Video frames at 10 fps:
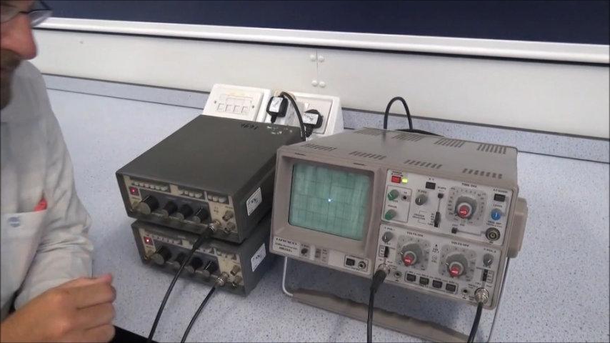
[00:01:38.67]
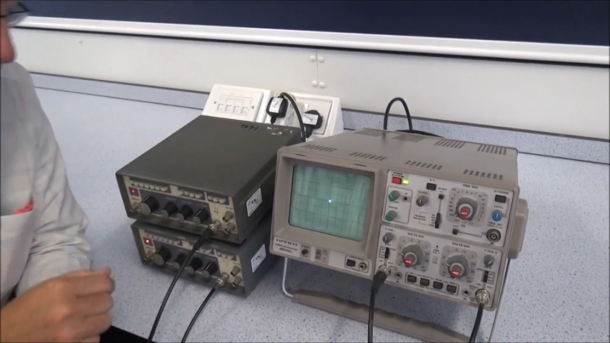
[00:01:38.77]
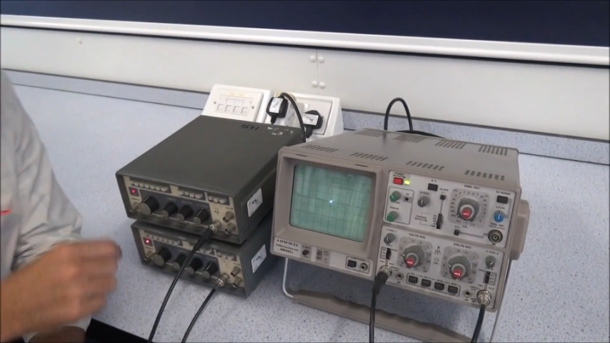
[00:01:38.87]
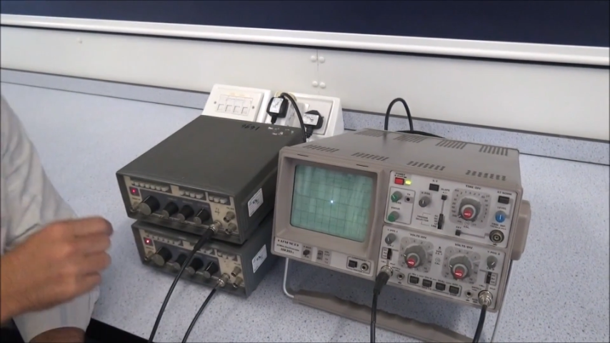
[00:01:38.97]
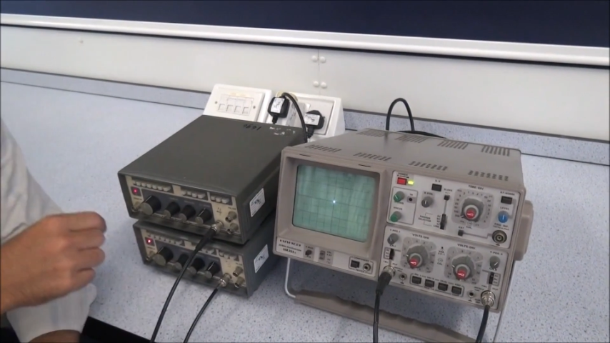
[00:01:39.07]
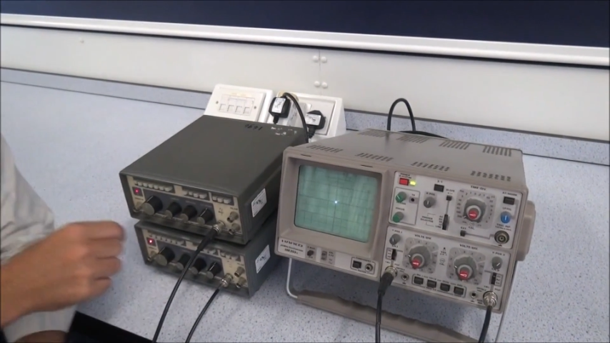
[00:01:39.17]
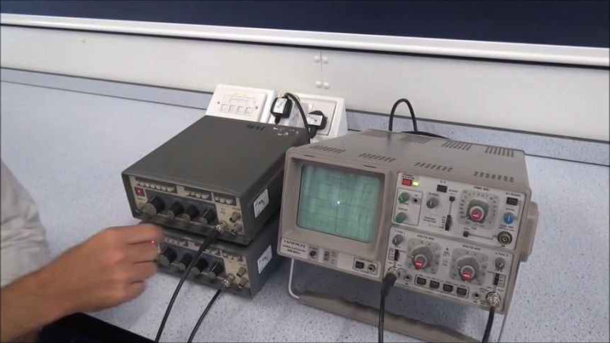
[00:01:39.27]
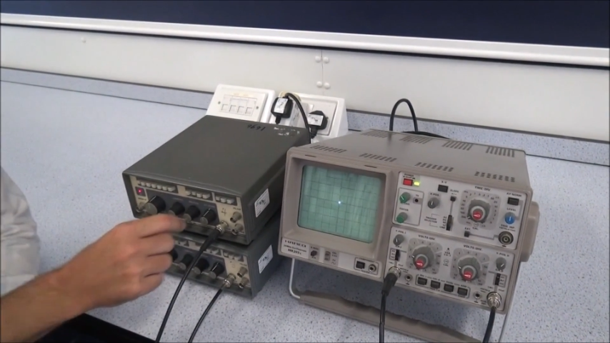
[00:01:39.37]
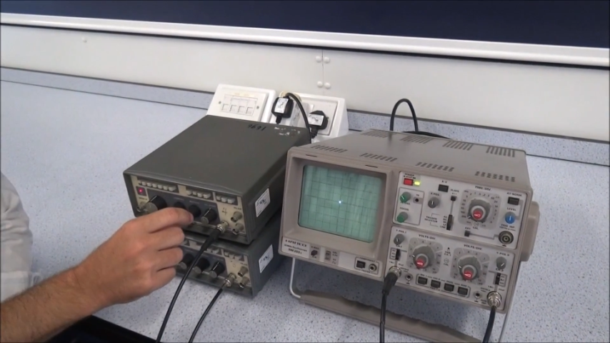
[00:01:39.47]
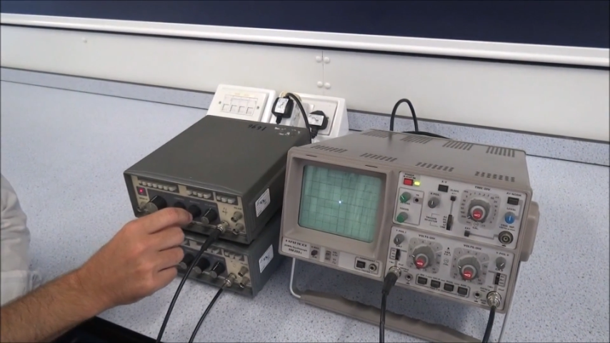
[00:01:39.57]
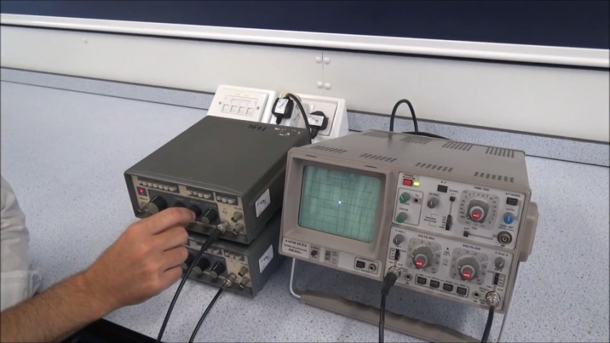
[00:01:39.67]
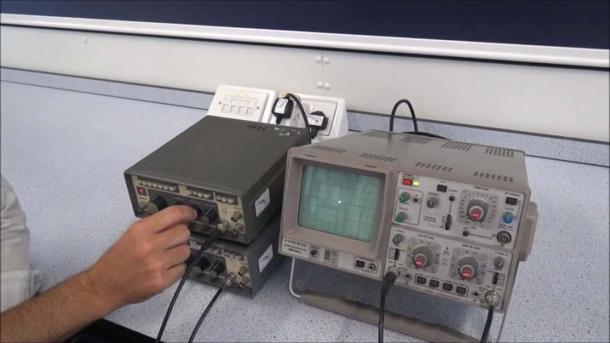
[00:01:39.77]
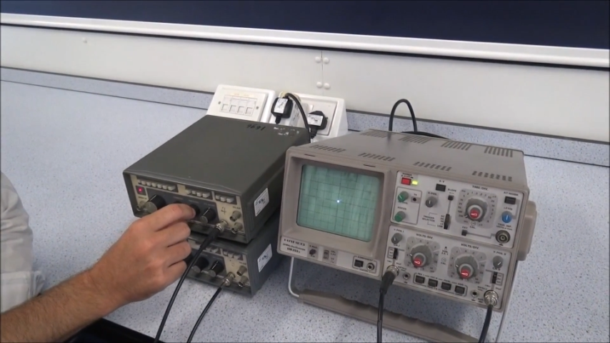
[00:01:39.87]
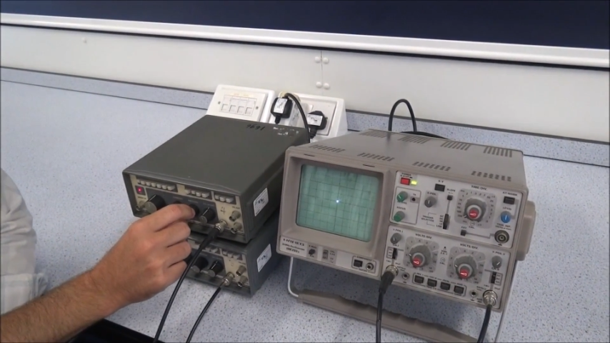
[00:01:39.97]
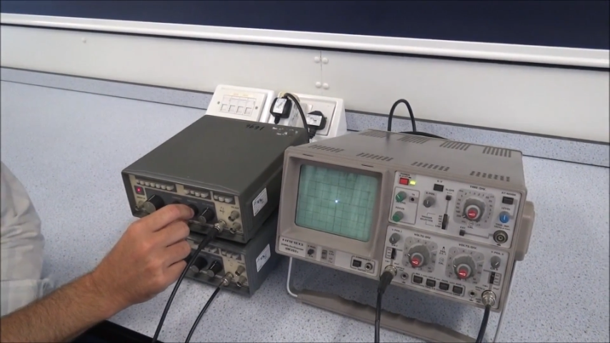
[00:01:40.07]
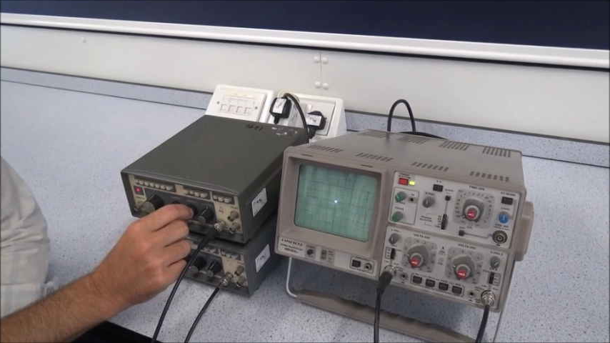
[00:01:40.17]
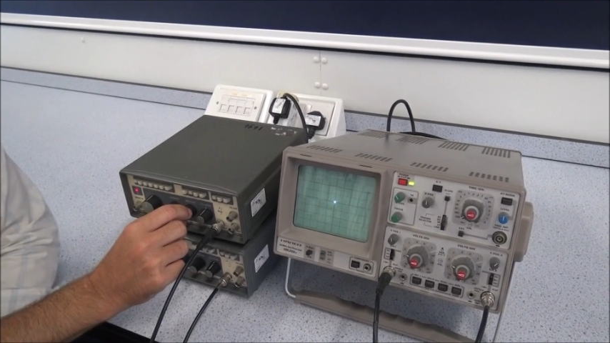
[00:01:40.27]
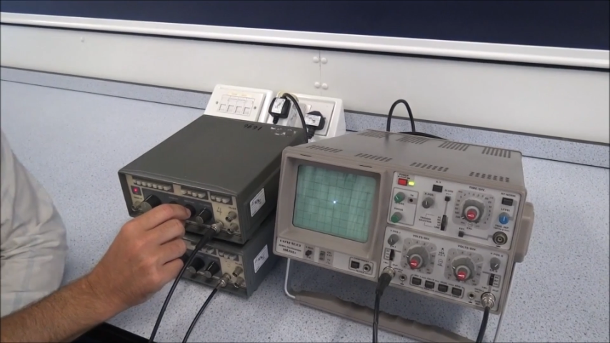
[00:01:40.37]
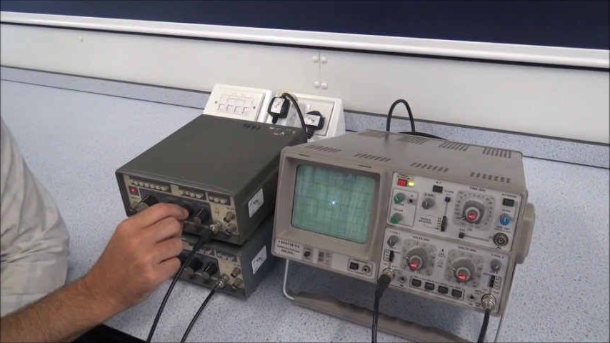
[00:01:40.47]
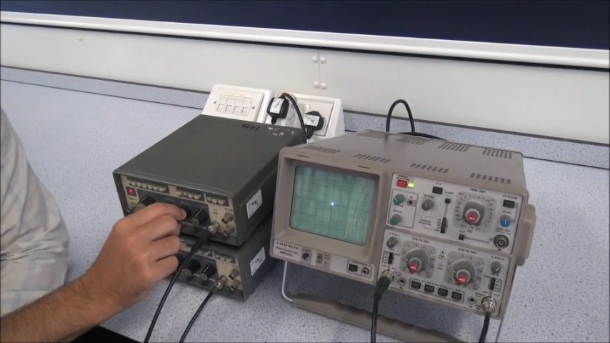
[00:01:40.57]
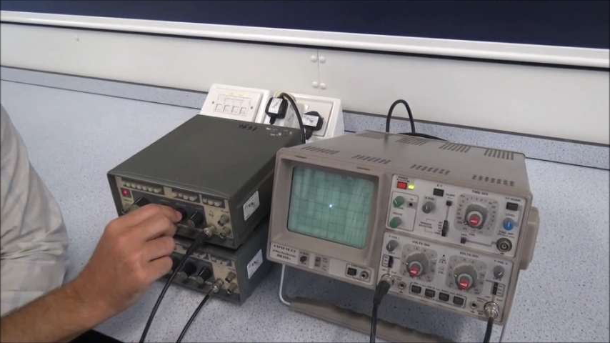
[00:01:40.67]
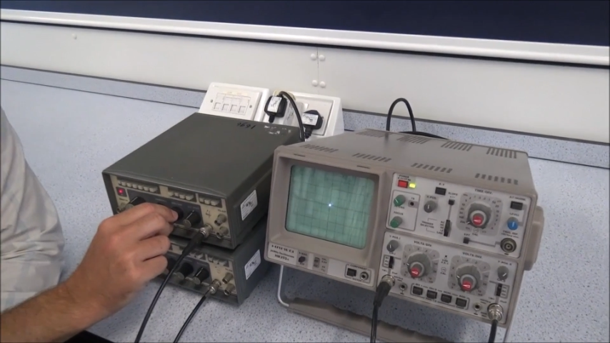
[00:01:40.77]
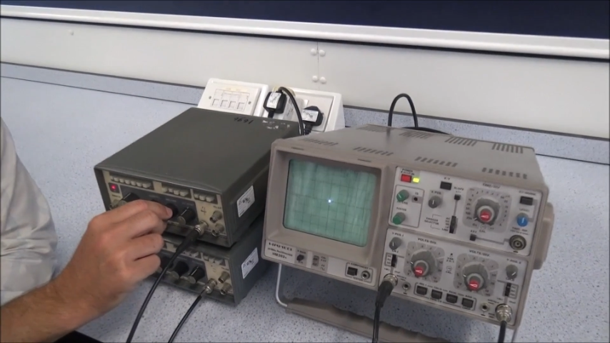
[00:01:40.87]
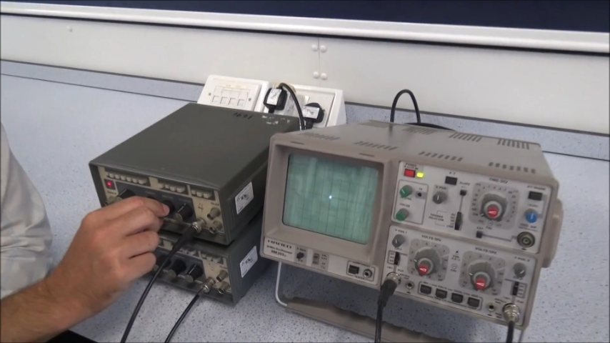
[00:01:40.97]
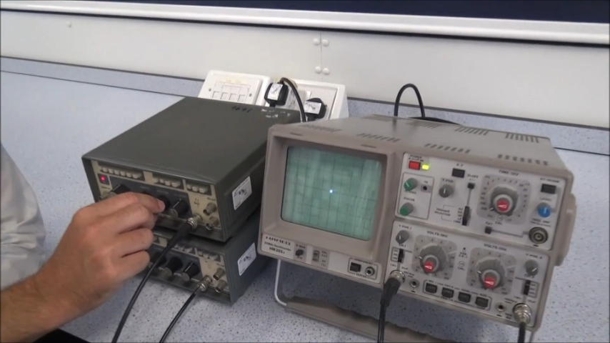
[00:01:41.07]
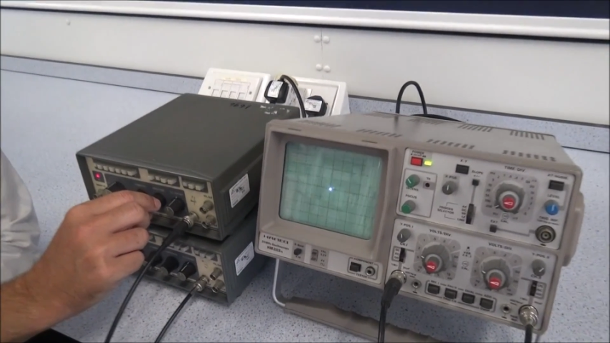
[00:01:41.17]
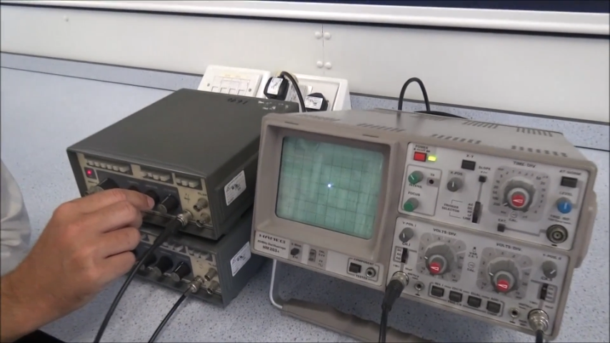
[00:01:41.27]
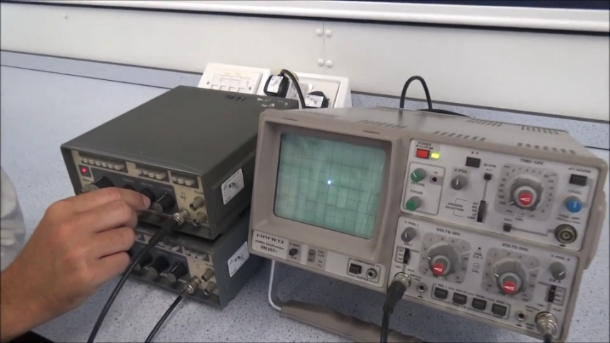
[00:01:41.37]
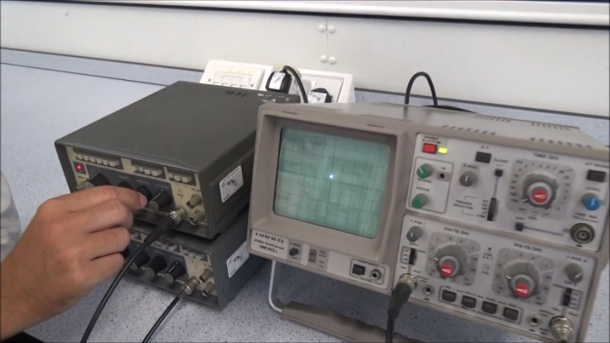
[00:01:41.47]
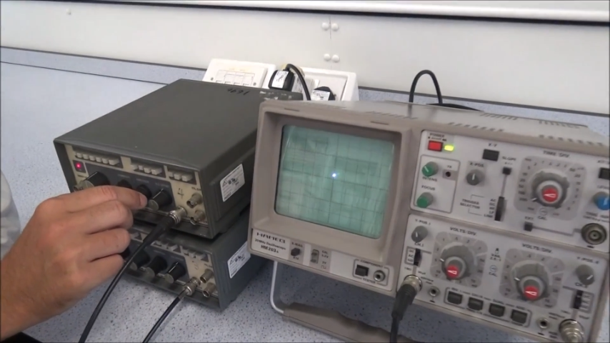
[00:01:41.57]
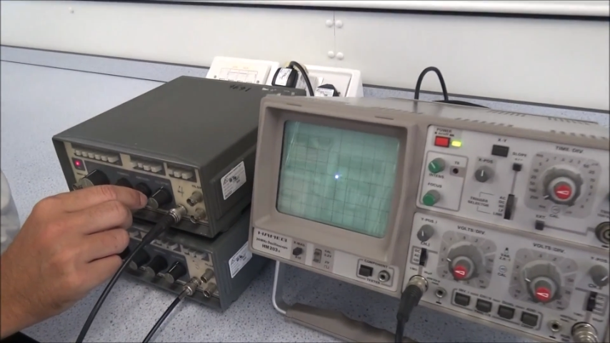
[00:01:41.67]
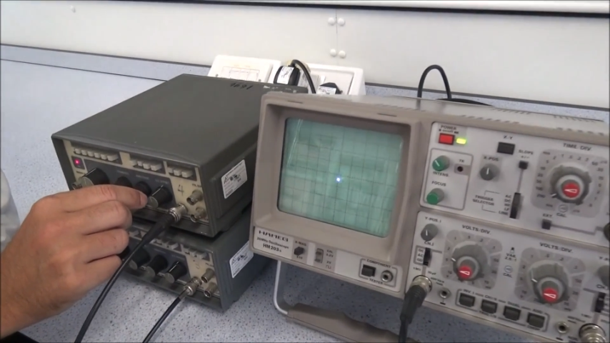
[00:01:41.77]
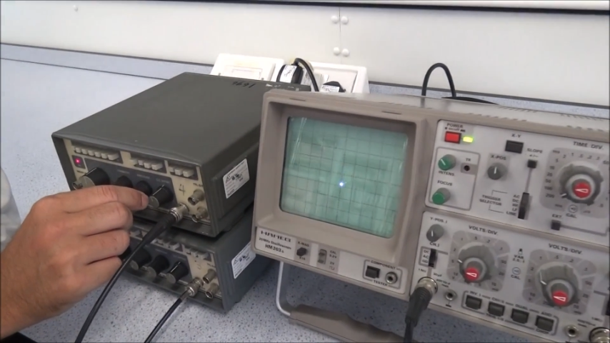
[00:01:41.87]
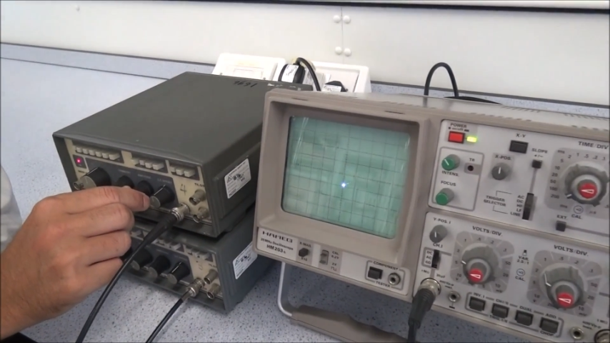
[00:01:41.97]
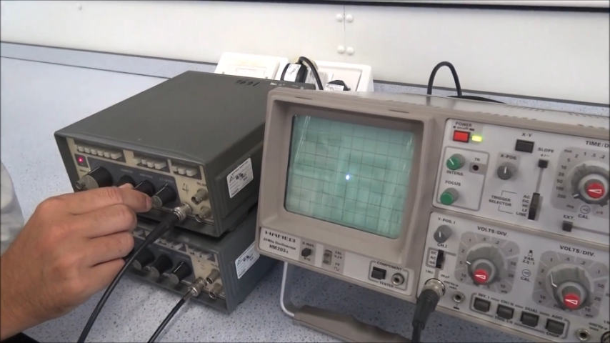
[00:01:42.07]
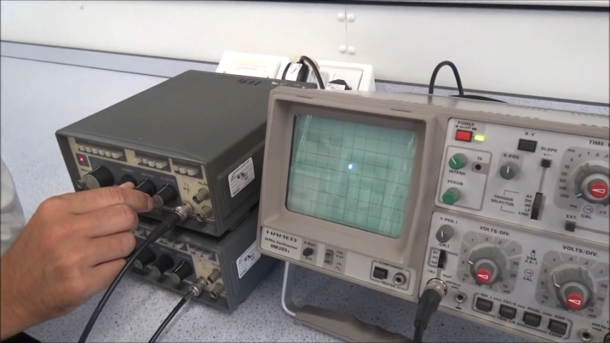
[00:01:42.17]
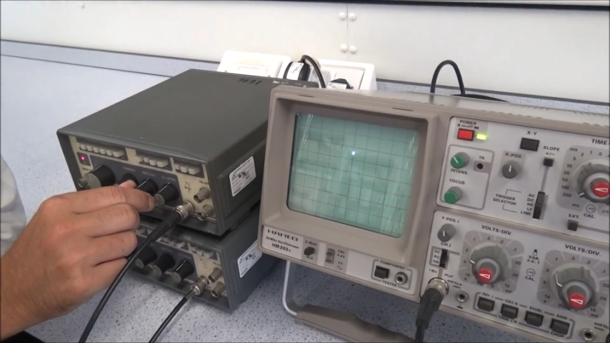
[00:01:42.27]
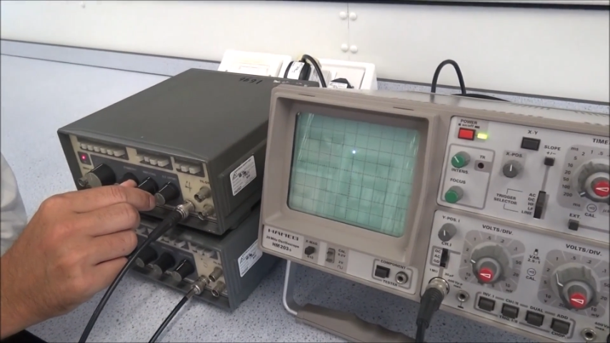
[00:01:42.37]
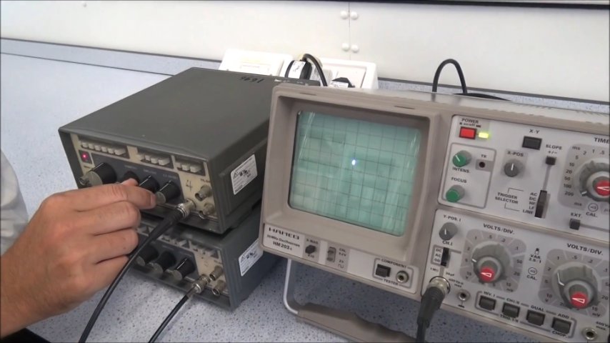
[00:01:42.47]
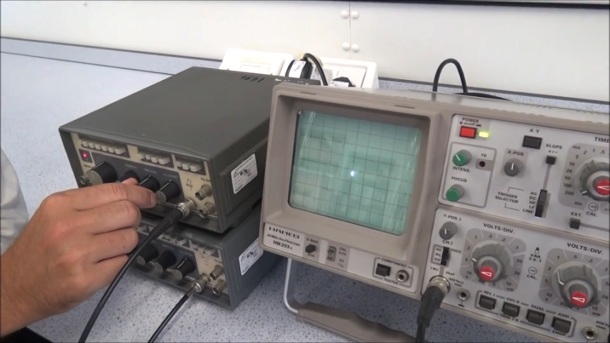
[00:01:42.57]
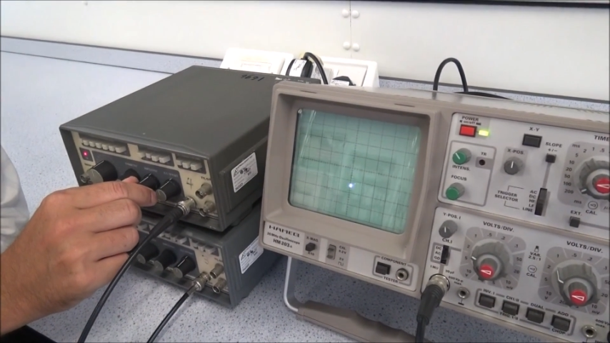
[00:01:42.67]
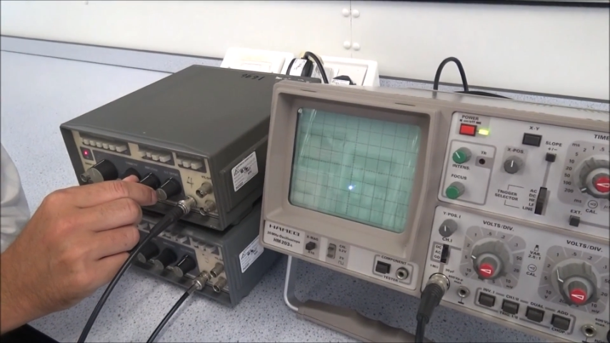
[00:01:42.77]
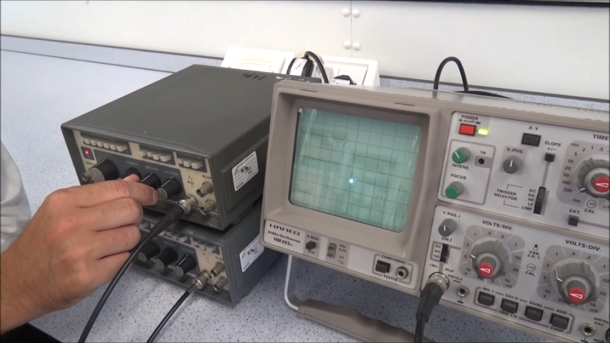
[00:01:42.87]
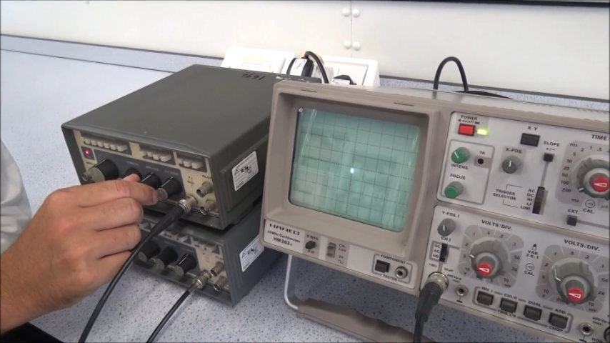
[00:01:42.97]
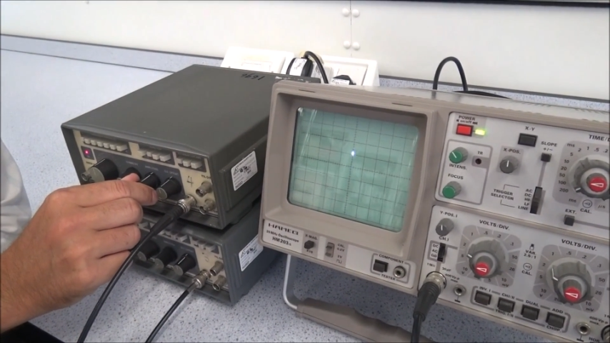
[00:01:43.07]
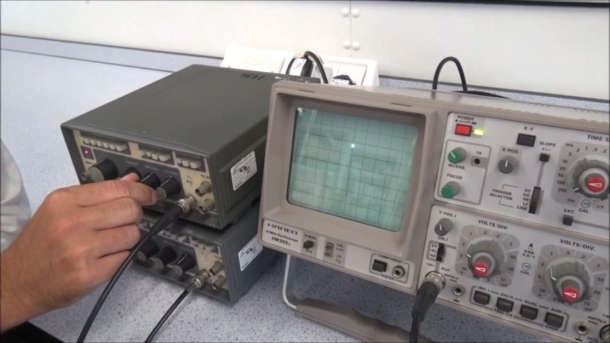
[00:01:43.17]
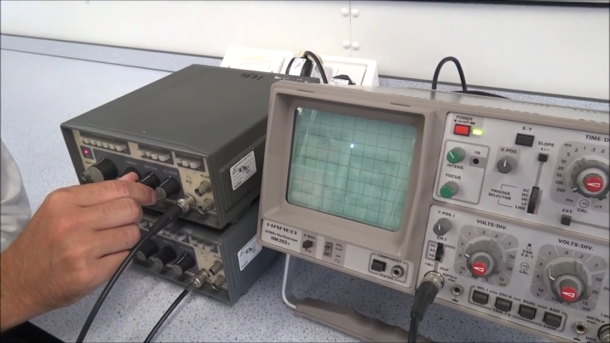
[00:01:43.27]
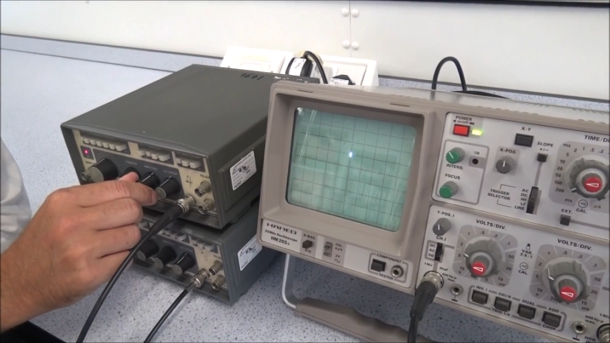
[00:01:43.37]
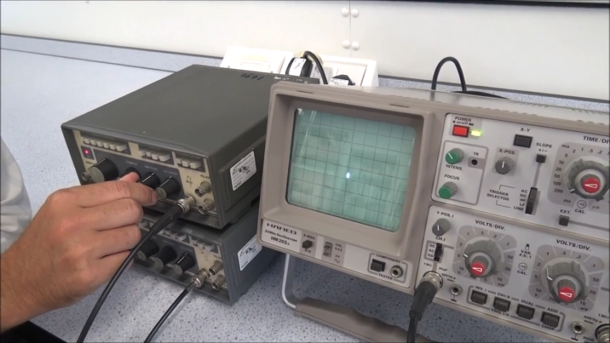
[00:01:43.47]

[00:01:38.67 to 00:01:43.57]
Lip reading: No face is visible, so there are no lips to read.